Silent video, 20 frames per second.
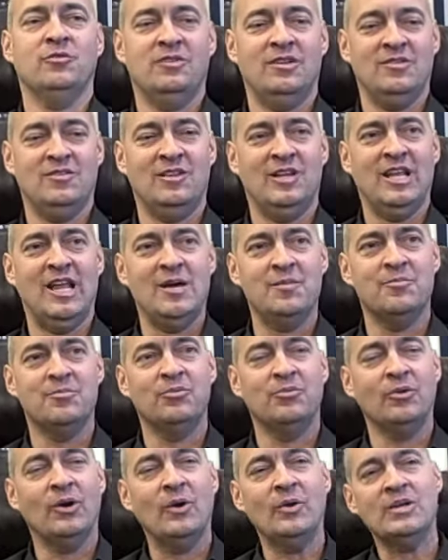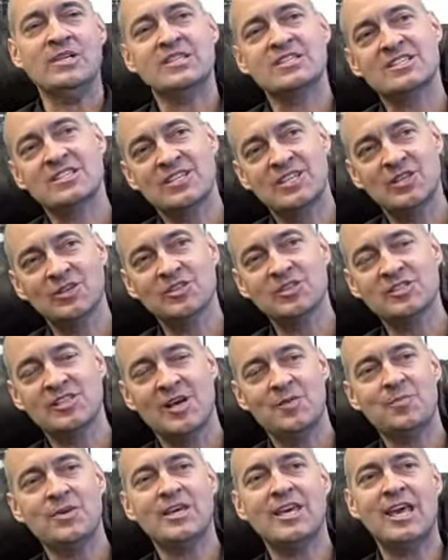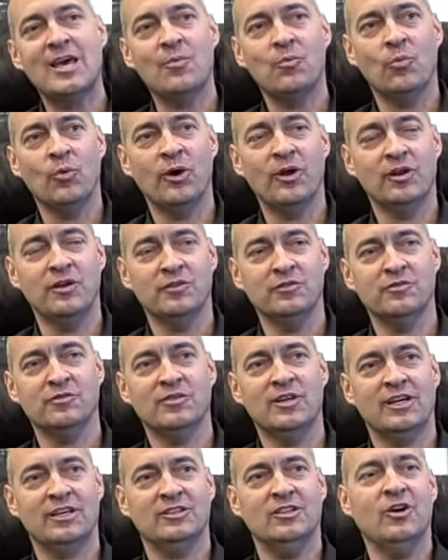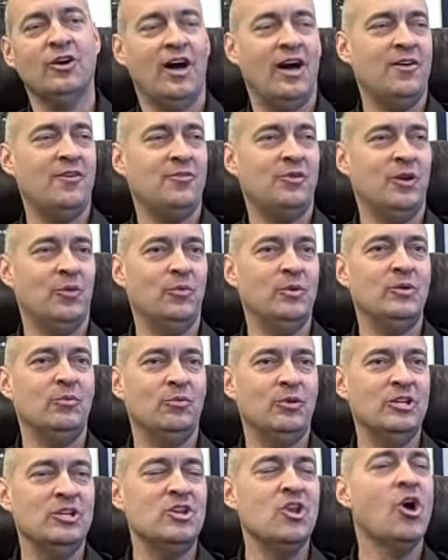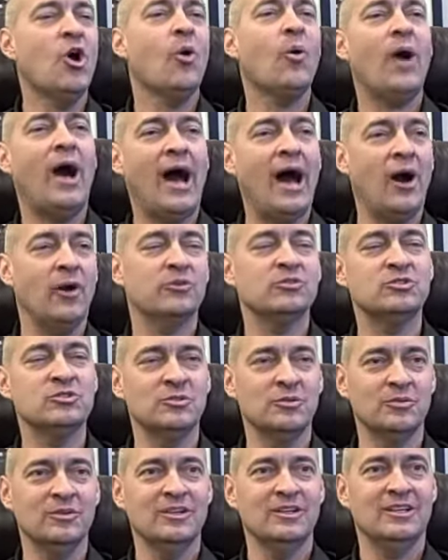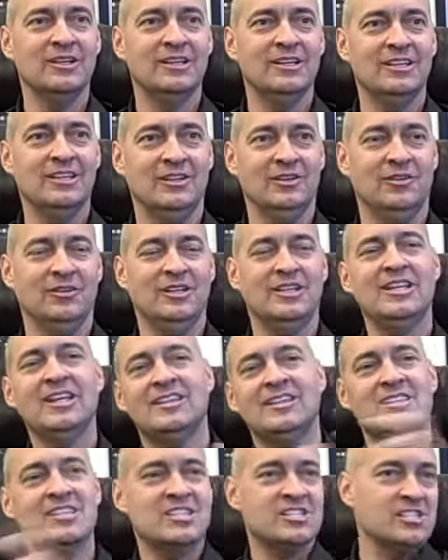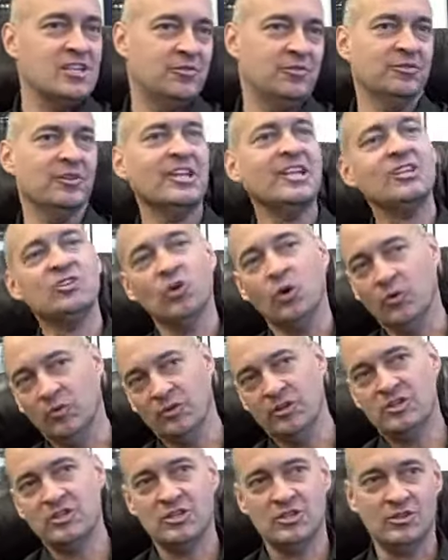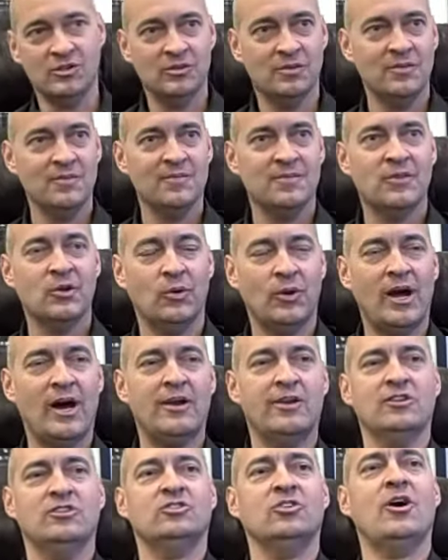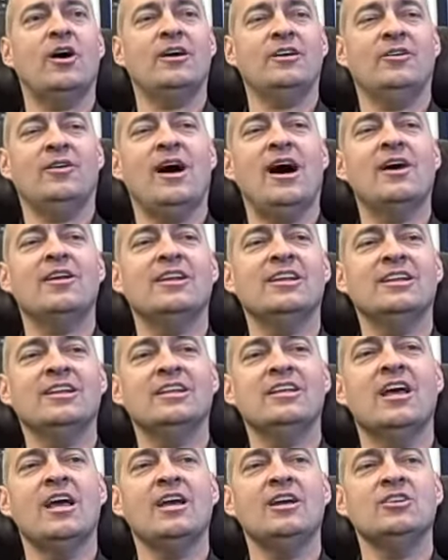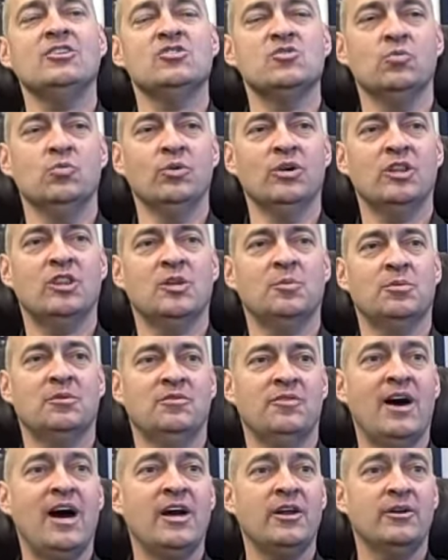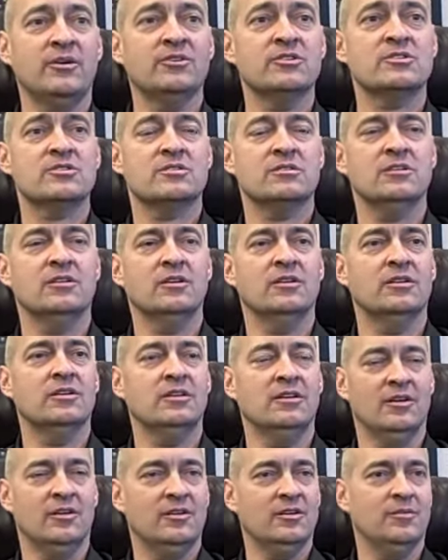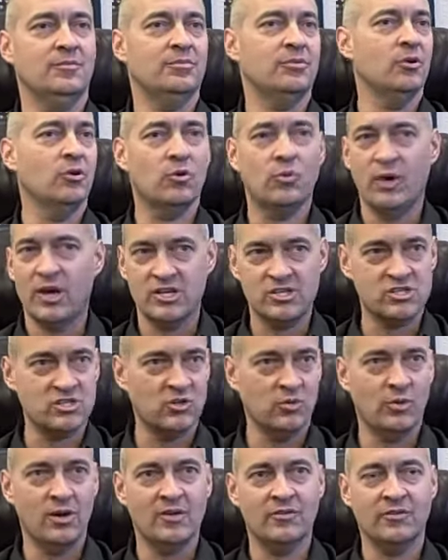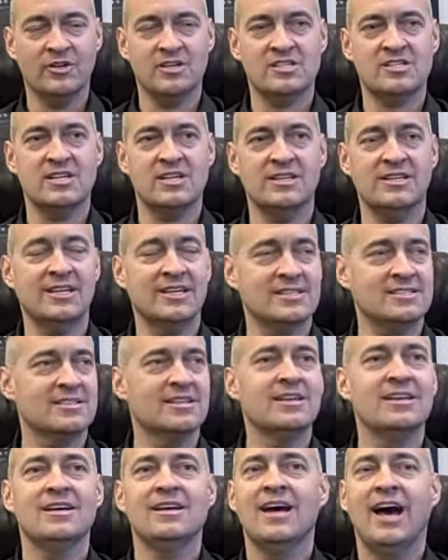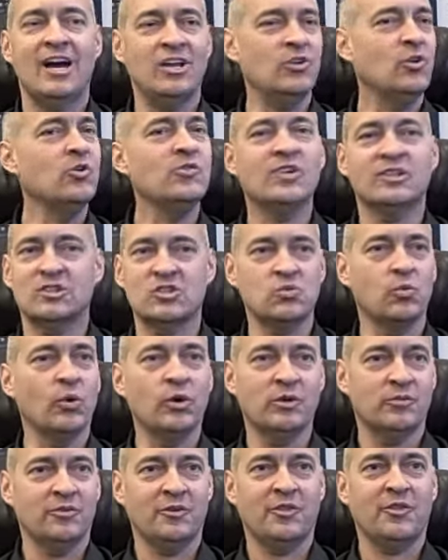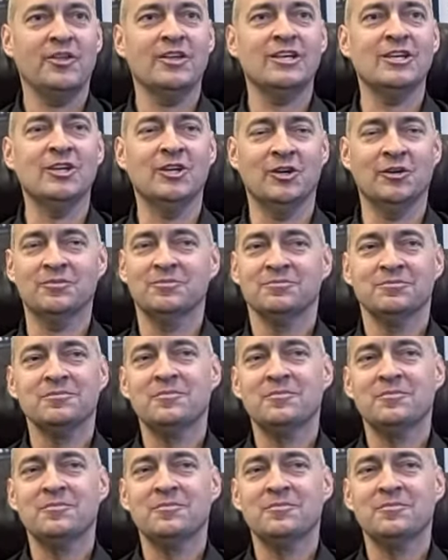If a librarian skill set became one of we know how to get this stuff linked over to you, or how to talk, how to engage with the providers, the ProQuest or whoever, to say, yes, I know you've got this wonderful thing here,